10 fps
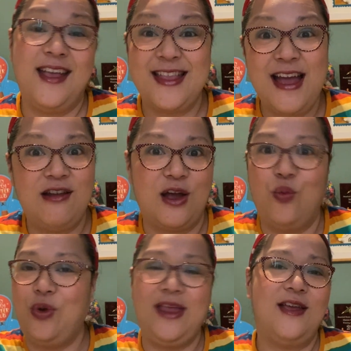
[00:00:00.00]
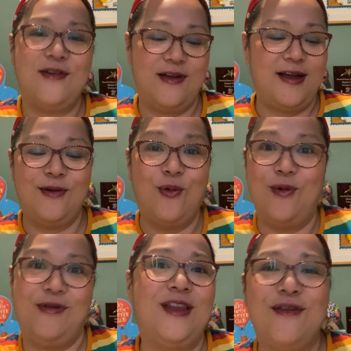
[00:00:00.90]
It's now like a week, and
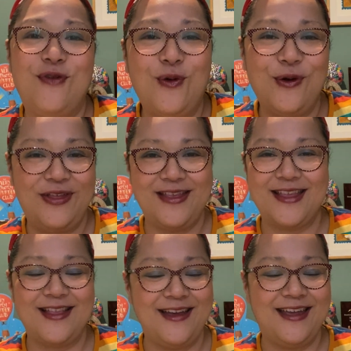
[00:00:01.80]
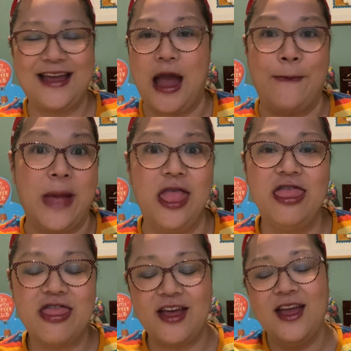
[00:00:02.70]
you know, for authors, it's like a
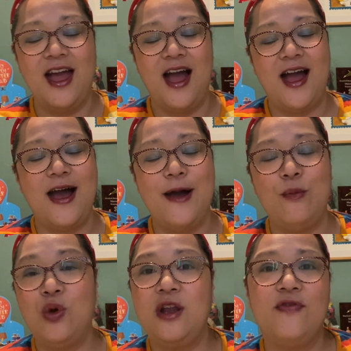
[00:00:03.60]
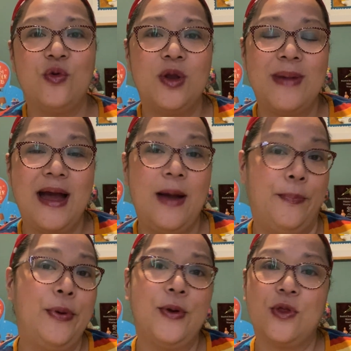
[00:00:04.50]
month. We love talking about our
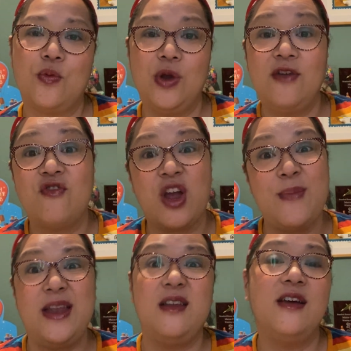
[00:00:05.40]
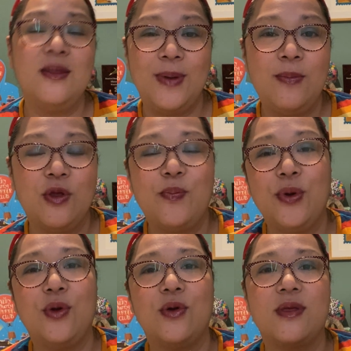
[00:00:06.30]
books. We love recommending other people's
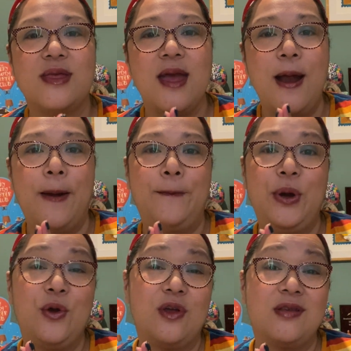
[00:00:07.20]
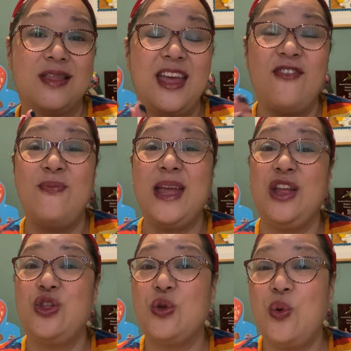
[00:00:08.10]
books. Books give
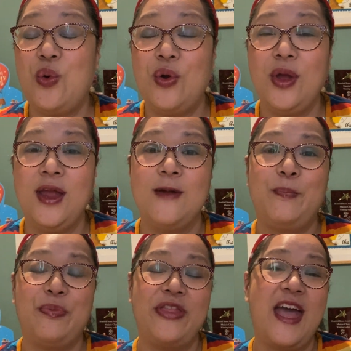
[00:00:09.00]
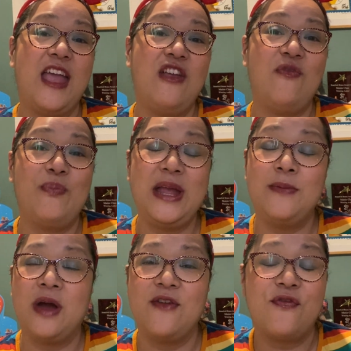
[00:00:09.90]
me joy. They've
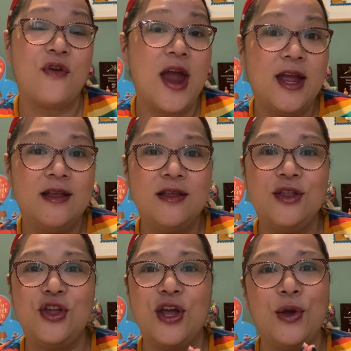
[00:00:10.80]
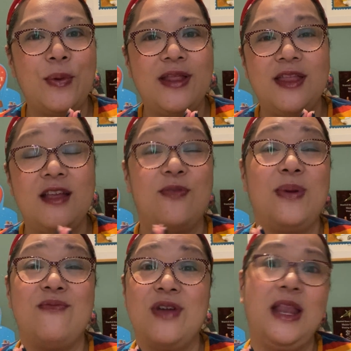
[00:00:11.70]
been my friend. You know, when things have
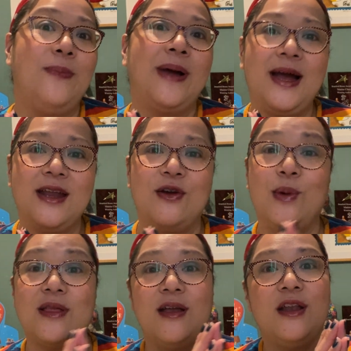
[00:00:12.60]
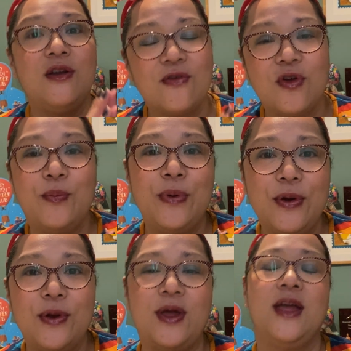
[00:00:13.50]
been really bad, I always like look for a
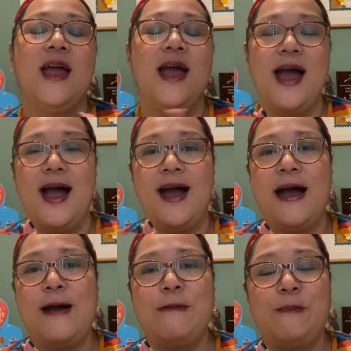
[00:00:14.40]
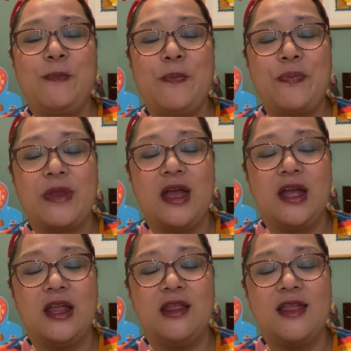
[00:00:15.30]
book.
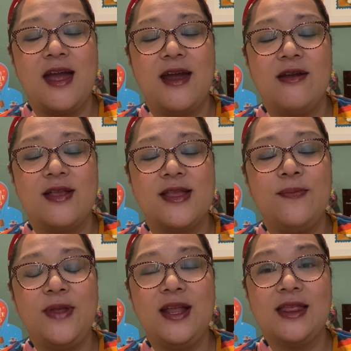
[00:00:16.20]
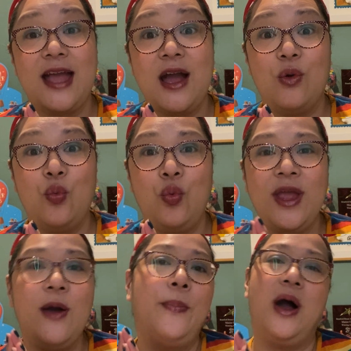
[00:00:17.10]
They're something that
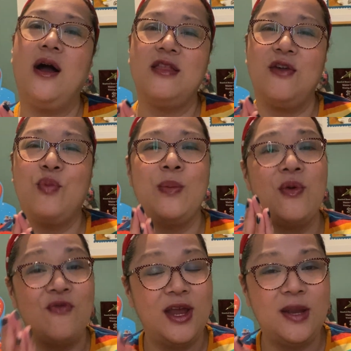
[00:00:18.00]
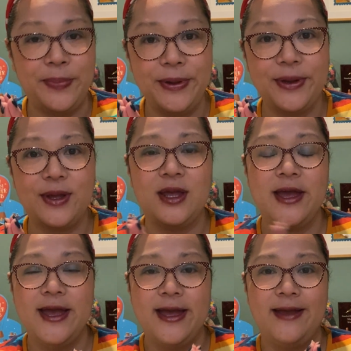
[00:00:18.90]
we are part of when we read a book.
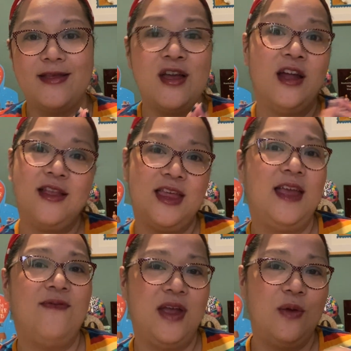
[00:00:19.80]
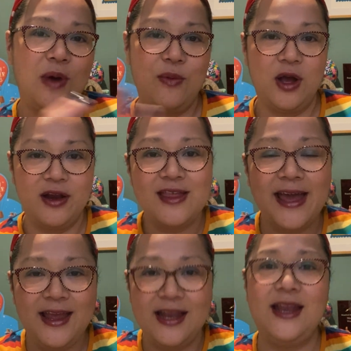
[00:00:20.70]
It's not like TV where we're kind of
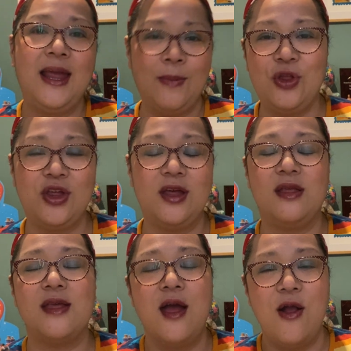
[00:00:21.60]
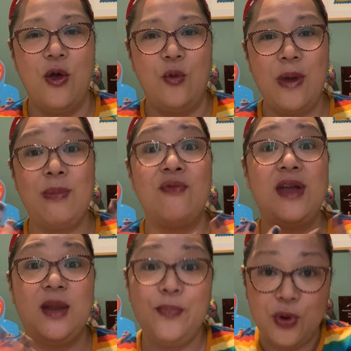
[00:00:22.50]
taking in images. When we
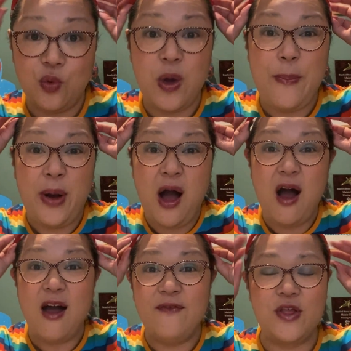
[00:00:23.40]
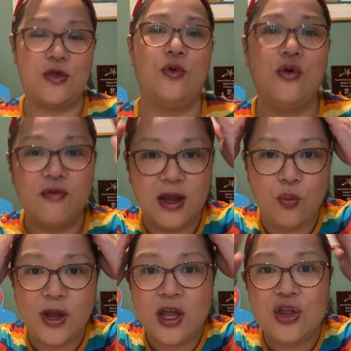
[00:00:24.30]
read a book, we're part of the story.
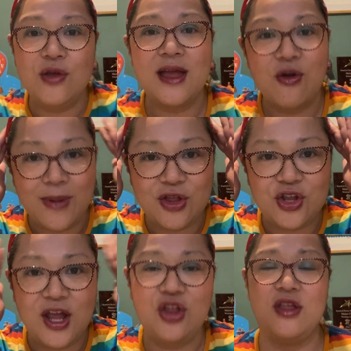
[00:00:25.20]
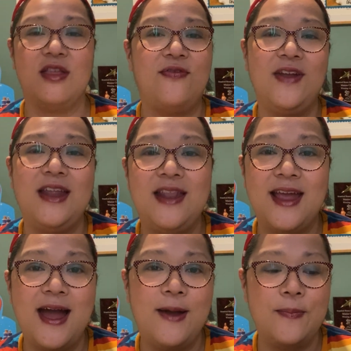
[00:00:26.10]
We can use our imaginations to fill in the
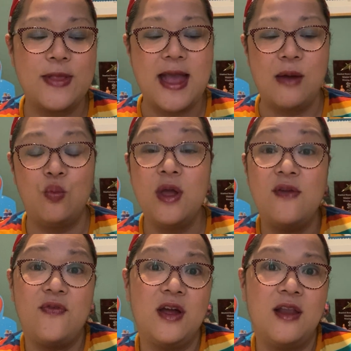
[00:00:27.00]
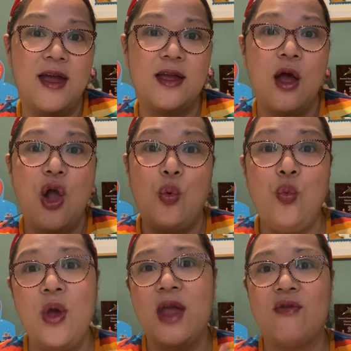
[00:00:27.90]
gaps, and we feel like
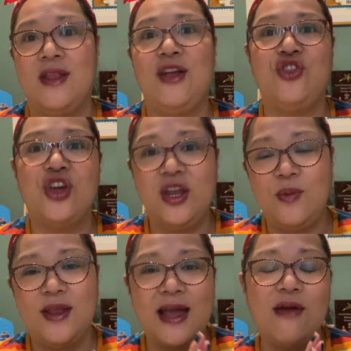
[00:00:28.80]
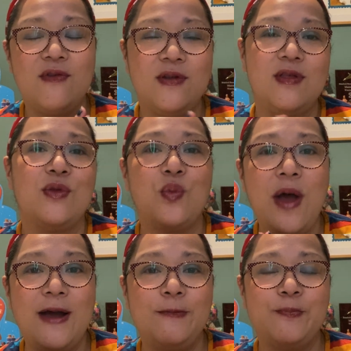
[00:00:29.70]
we're on that journey with the characters as
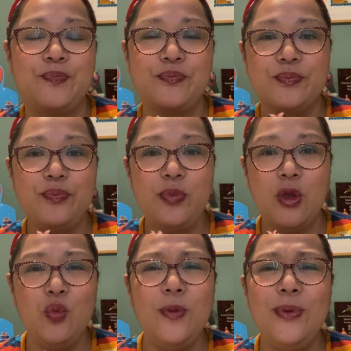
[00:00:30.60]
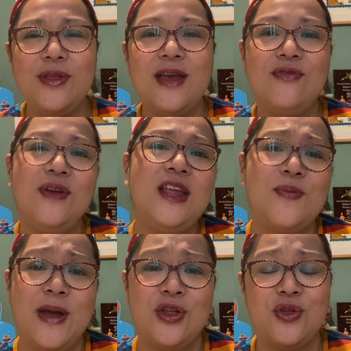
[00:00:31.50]
well. Well, Book Day is really
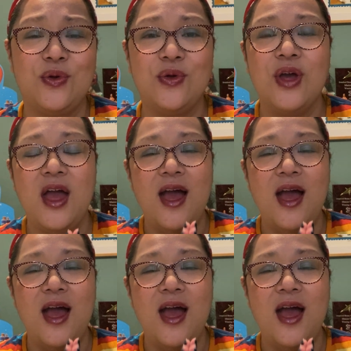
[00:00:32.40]
special.